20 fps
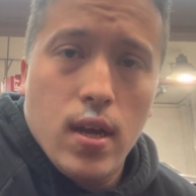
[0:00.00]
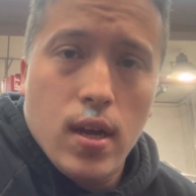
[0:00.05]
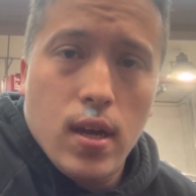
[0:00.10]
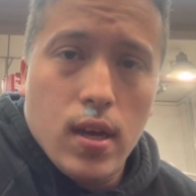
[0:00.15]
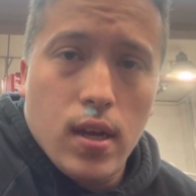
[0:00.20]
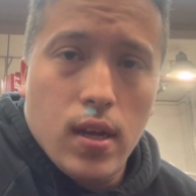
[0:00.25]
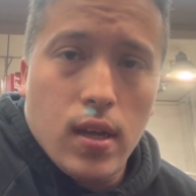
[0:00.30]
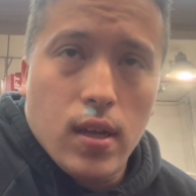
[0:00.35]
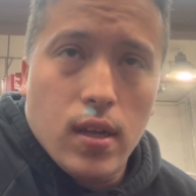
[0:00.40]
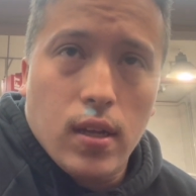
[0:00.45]

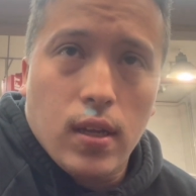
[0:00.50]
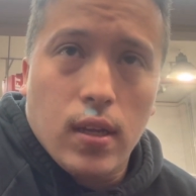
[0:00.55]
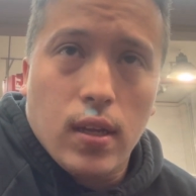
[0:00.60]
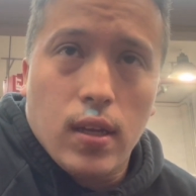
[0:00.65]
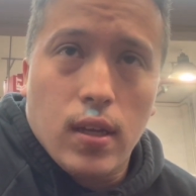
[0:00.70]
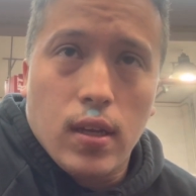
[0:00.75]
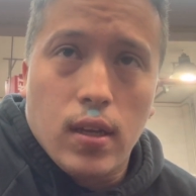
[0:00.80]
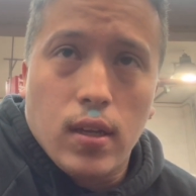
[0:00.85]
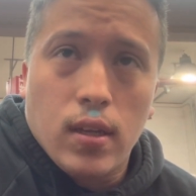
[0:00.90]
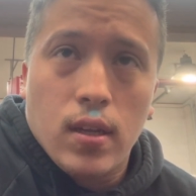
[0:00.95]

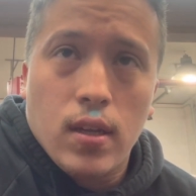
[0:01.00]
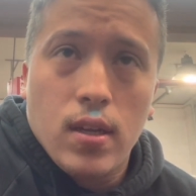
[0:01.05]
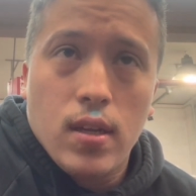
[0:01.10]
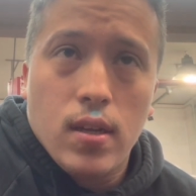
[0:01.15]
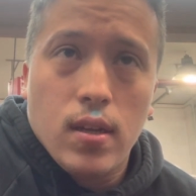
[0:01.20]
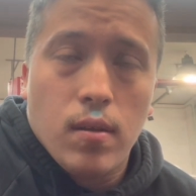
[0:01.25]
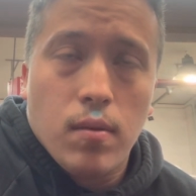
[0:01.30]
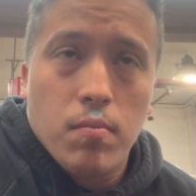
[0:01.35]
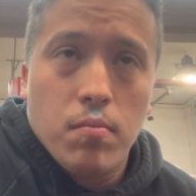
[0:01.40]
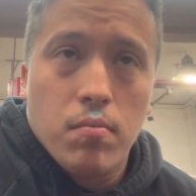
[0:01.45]
Uh,
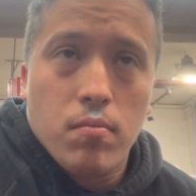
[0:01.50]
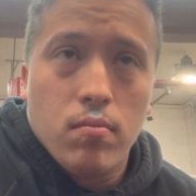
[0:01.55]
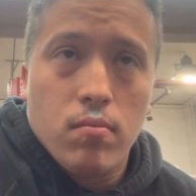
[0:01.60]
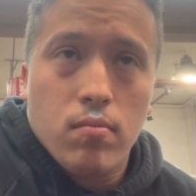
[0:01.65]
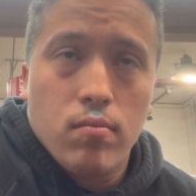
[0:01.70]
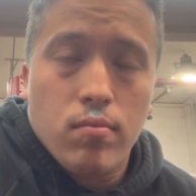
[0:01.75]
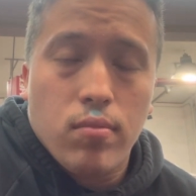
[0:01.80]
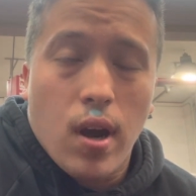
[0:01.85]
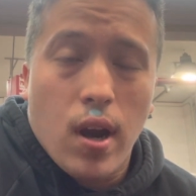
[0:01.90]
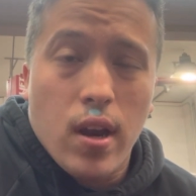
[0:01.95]

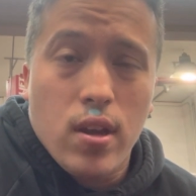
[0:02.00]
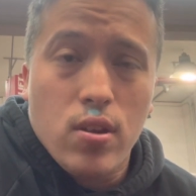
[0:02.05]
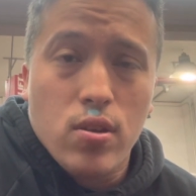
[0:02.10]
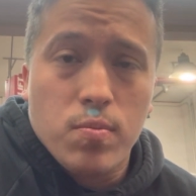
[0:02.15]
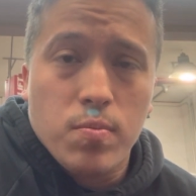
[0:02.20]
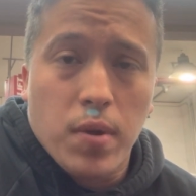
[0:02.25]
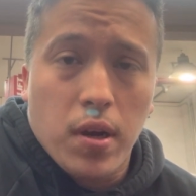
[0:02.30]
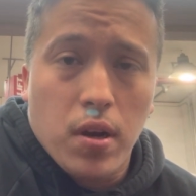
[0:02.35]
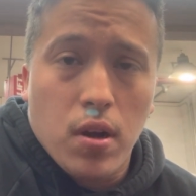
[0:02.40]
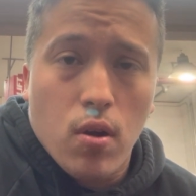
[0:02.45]
probably use
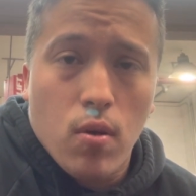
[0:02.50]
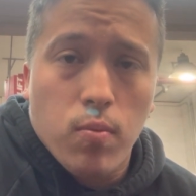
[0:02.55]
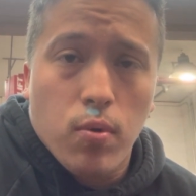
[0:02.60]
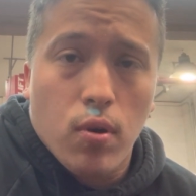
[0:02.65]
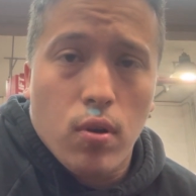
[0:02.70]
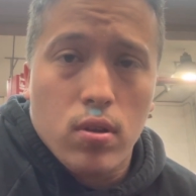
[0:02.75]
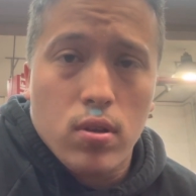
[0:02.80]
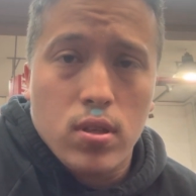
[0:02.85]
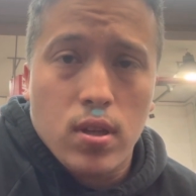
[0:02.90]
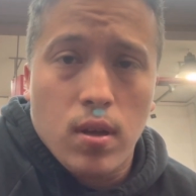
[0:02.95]
my
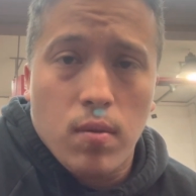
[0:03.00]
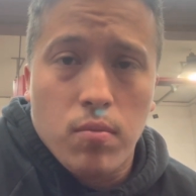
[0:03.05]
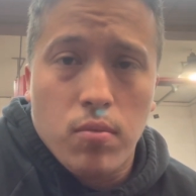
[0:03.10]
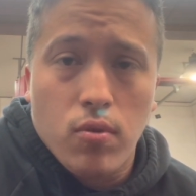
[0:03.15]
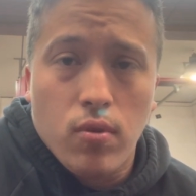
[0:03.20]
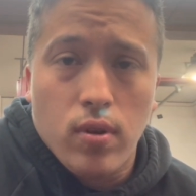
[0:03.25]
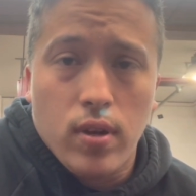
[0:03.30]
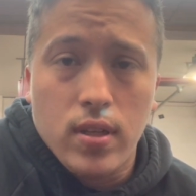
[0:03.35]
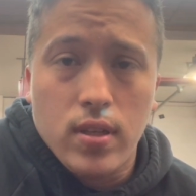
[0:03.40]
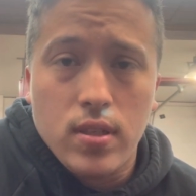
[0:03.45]
GoPro at some
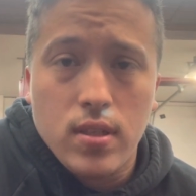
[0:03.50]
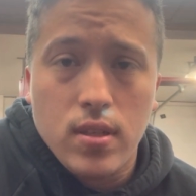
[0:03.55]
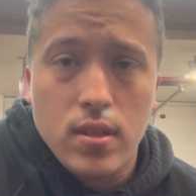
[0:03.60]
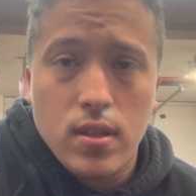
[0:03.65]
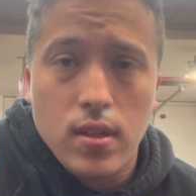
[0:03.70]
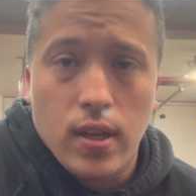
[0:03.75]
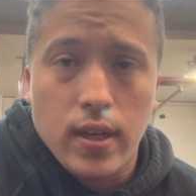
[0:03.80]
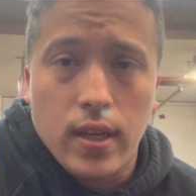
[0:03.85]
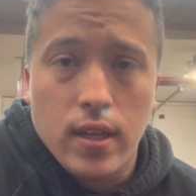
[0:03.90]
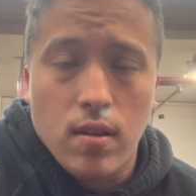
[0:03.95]
points,
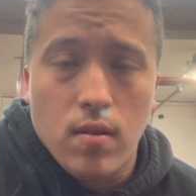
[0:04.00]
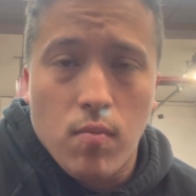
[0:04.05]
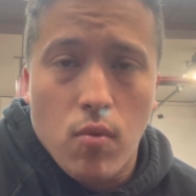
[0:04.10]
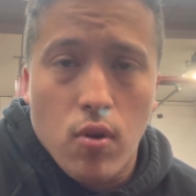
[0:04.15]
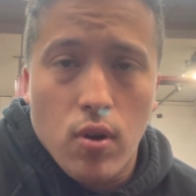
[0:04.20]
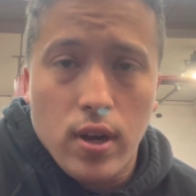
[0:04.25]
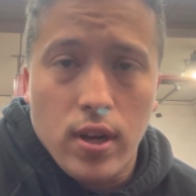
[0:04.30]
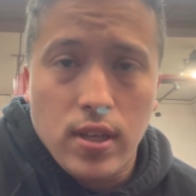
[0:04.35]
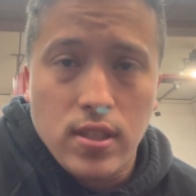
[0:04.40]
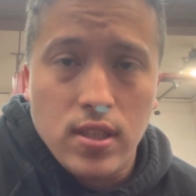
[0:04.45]
like in the
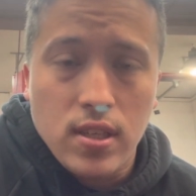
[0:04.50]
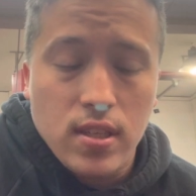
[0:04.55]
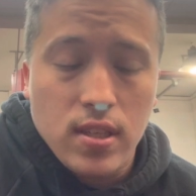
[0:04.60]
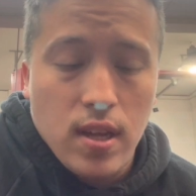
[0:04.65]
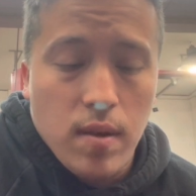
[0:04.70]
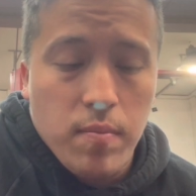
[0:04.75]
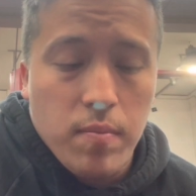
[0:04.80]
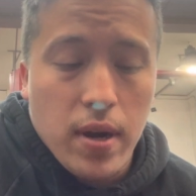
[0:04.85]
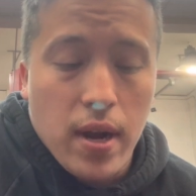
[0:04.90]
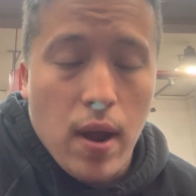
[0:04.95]
mornings and
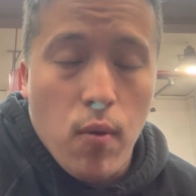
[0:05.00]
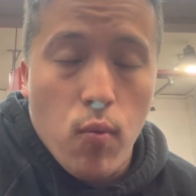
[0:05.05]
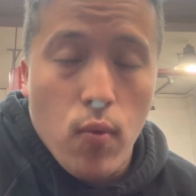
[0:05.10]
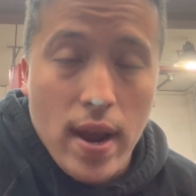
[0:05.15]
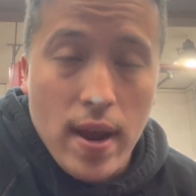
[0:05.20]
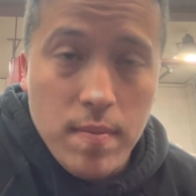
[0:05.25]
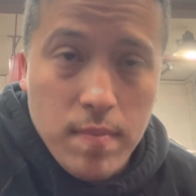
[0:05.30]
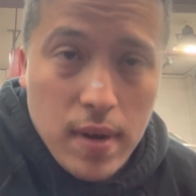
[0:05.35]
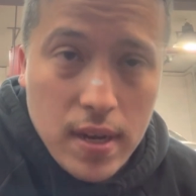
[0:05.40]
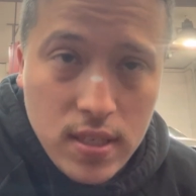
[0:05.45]
stuff. But I
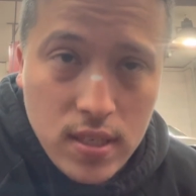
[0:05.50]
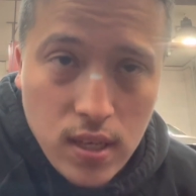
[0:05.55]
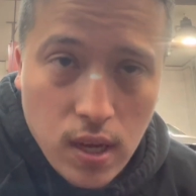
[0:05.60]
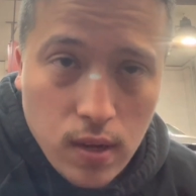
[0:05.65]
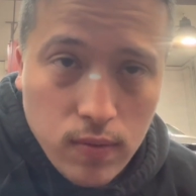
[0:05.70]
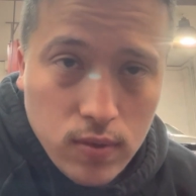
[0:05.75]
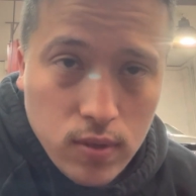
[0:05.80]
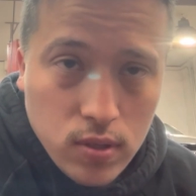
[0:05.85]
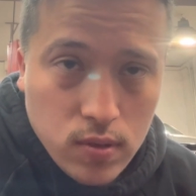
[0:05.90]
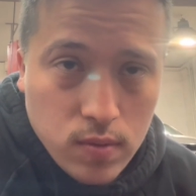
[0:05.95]
weighed
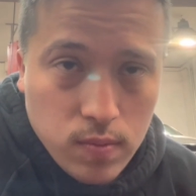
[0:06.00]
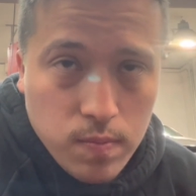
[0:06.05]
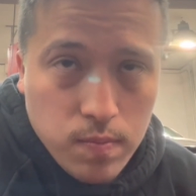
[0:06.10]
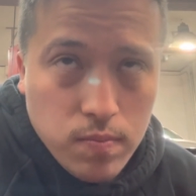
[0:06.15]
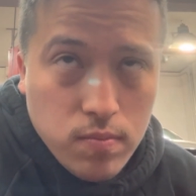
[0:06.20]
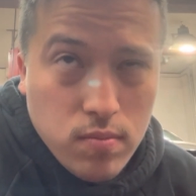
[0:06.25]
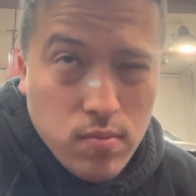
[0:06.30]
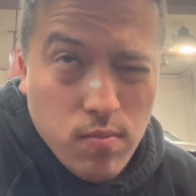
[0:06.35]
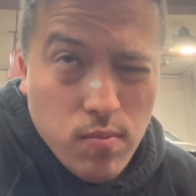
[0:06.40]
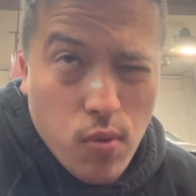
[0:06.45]
myself this
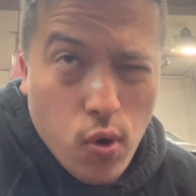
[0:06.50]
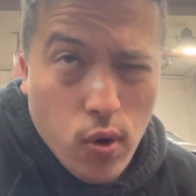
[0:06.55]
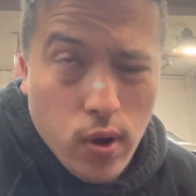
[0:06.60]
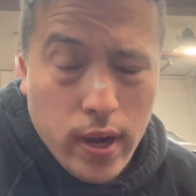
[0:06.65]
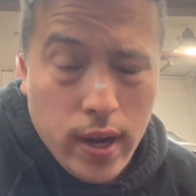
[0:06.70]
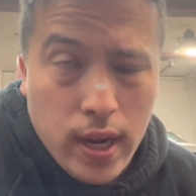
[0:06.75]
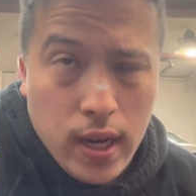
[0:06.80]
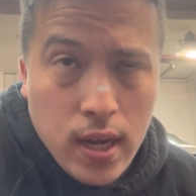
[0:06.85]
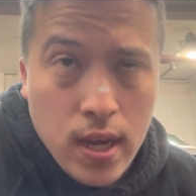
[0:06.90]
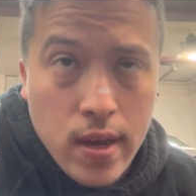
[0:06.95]

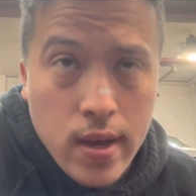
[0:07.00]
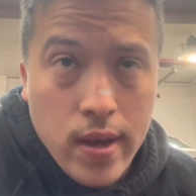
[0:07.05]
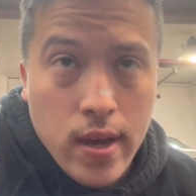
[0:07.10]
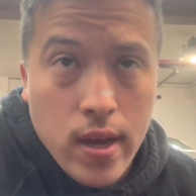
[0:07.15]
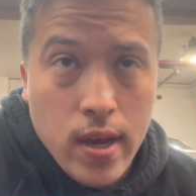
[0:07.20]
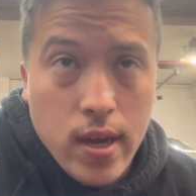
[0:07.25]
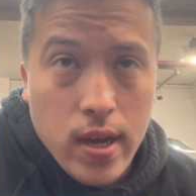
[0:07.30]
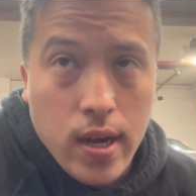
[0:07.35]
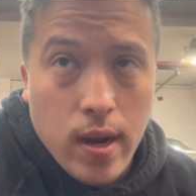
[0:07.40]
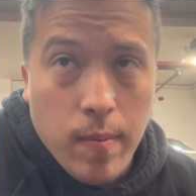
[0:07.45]
morning,
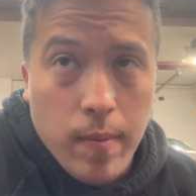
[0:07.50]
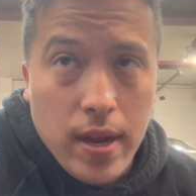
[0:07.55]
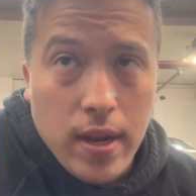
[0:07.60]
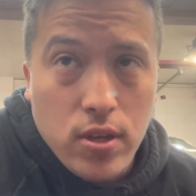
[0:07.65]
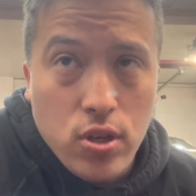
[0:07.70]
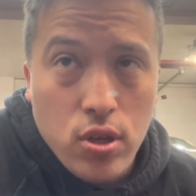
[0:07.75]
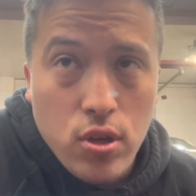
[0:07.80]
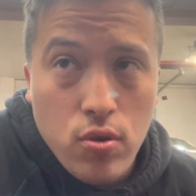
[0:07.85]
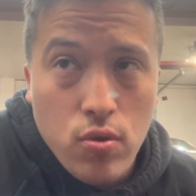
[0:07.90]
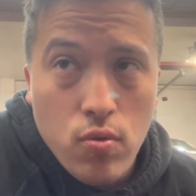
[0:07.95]
and I'm at
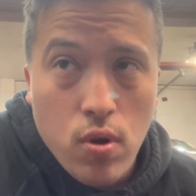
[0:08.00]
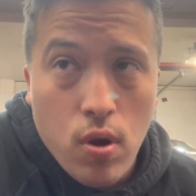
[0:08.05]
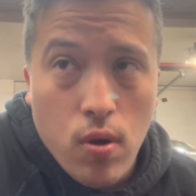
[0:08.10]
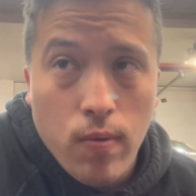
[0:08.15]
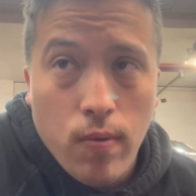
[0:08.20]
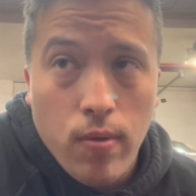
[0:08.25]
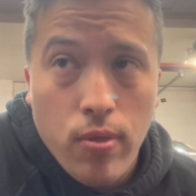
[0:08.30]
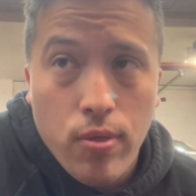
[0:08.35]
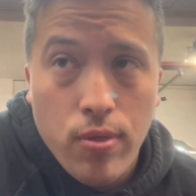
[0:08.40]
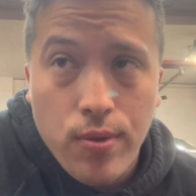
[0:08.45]

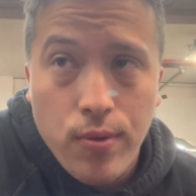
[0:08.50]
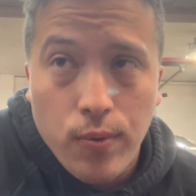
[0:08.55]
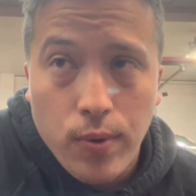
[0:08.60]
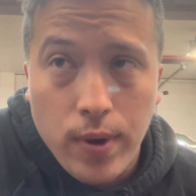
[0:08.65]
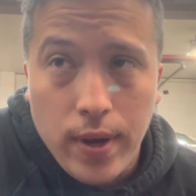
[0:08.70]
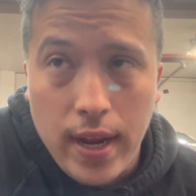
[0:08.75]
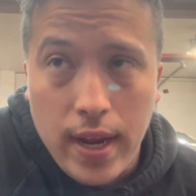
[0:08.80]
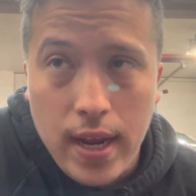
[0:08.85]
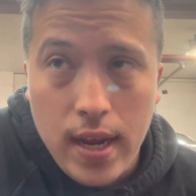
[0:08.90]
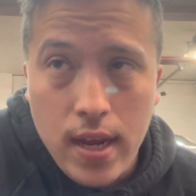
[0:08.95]

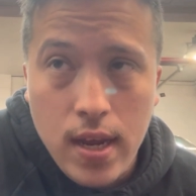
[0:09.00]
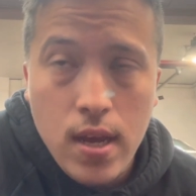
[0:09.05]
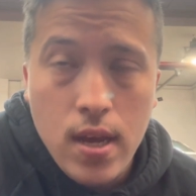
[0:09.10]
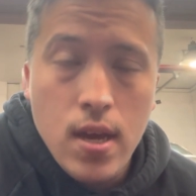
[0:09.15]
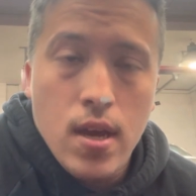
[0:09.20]
203